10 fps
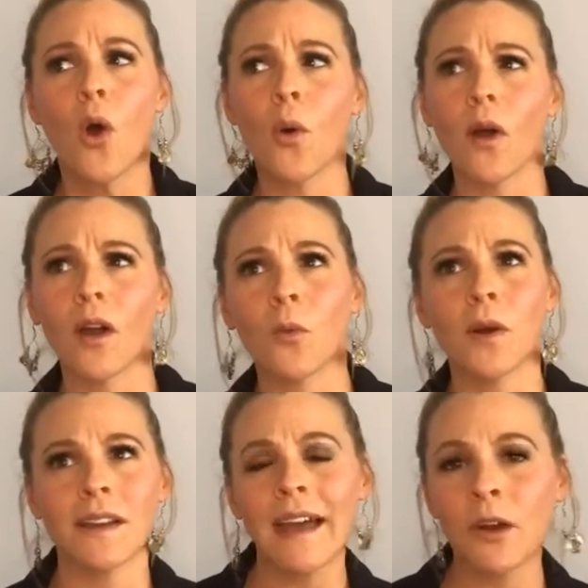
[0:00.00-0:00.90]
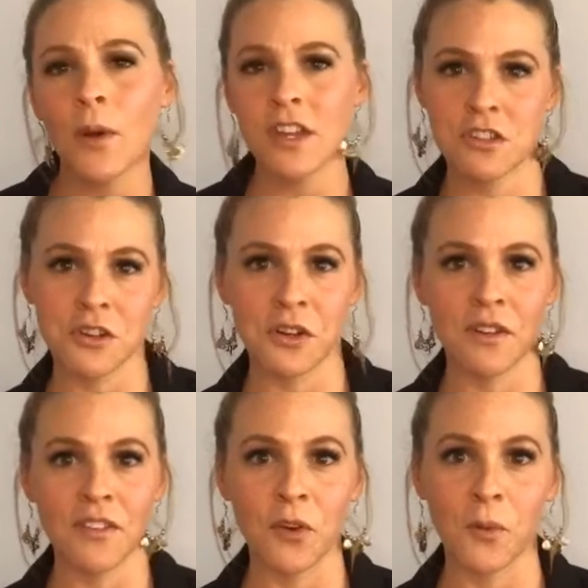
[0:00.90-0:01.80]
or we're not quite
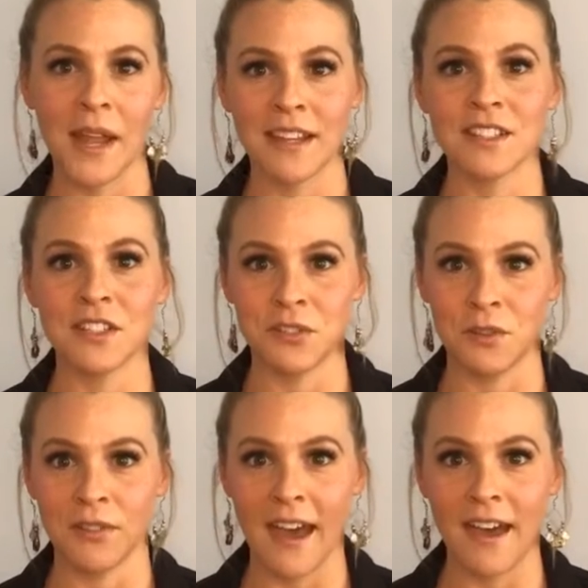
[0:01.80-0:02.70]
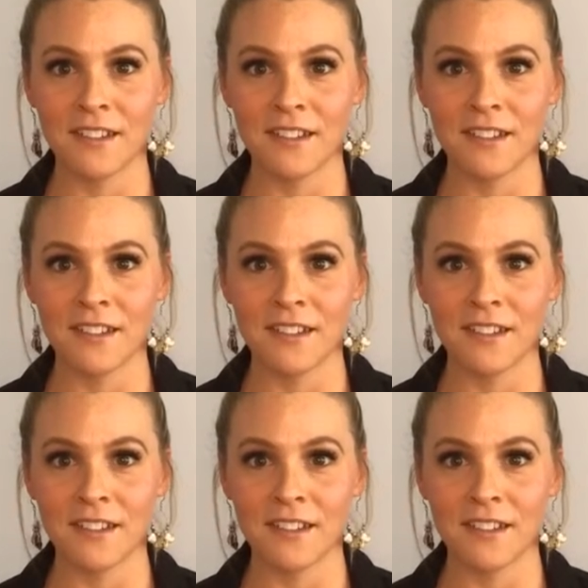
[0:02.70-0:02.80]
sure the way to do that.